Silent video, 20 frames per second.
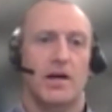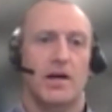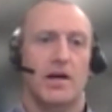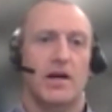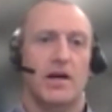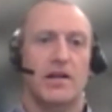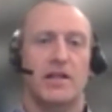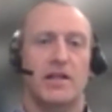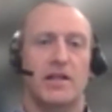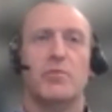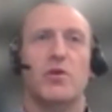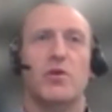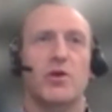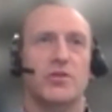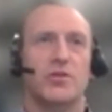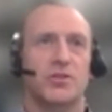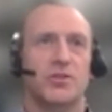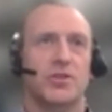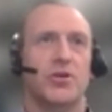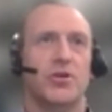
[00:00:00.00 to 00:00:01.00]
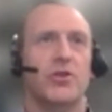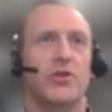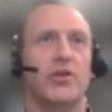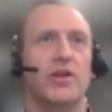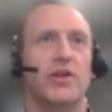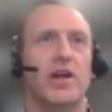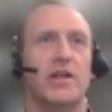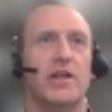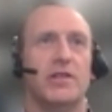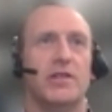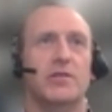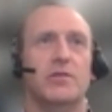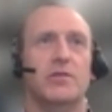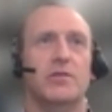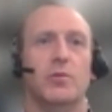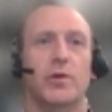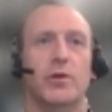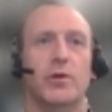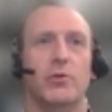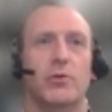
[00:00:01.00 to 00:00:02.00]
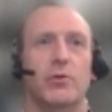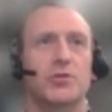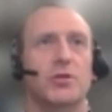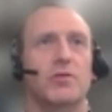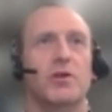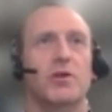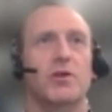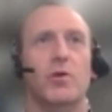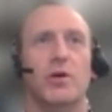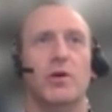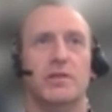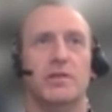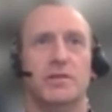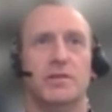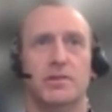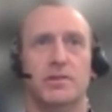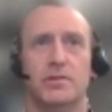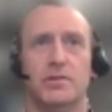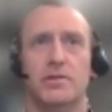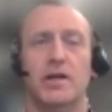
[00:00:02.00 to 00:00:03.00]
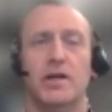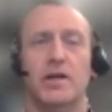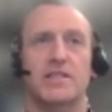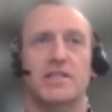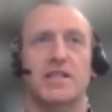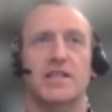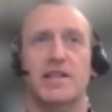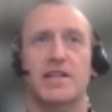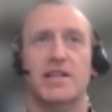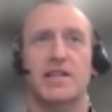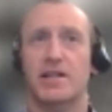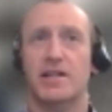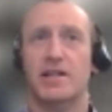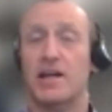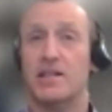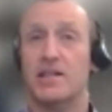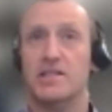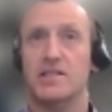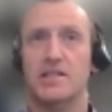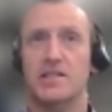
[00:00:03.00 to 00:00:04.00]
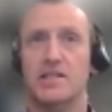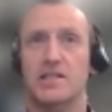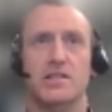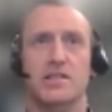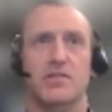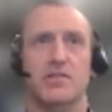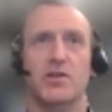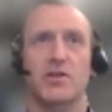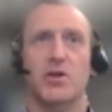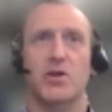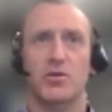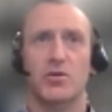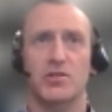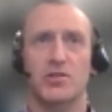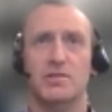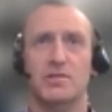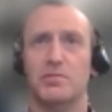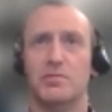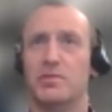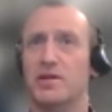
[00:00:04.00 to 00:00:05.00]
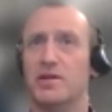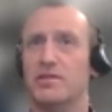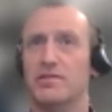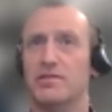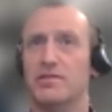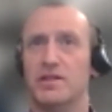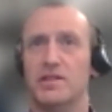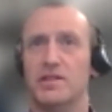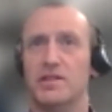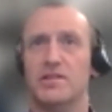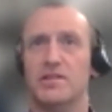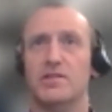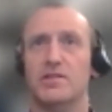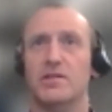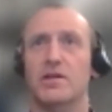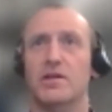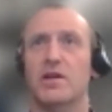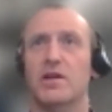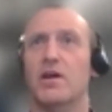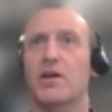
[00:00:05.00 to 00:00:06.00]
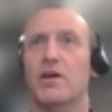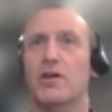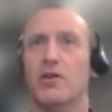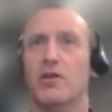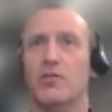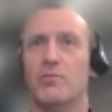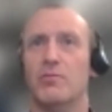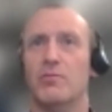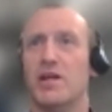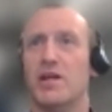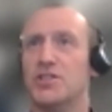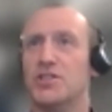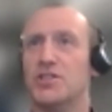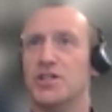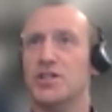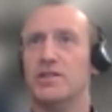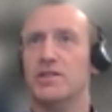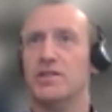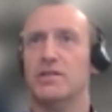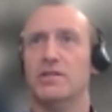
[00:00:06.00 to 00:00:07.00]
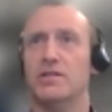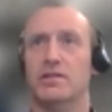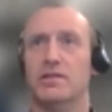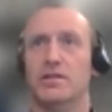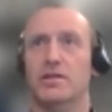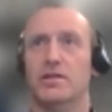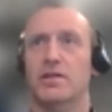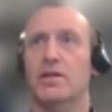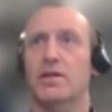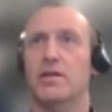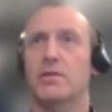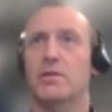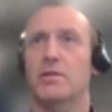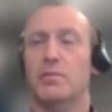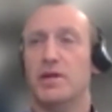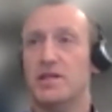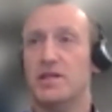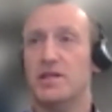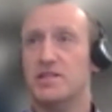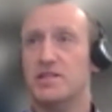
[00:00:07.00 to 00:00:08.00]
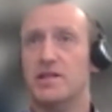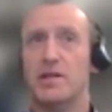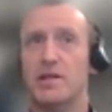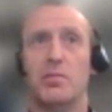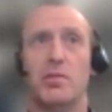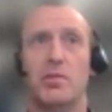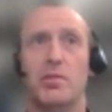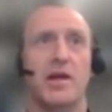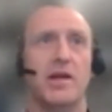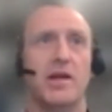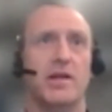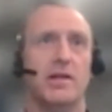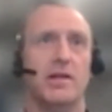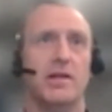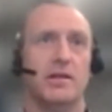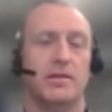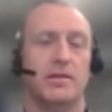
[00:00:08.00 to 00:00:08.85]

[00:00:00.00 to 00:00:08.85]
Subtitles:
Under the Biosecurity Act, we're also required to undertake an analysis of the costs and benefits of managing pests in the plan,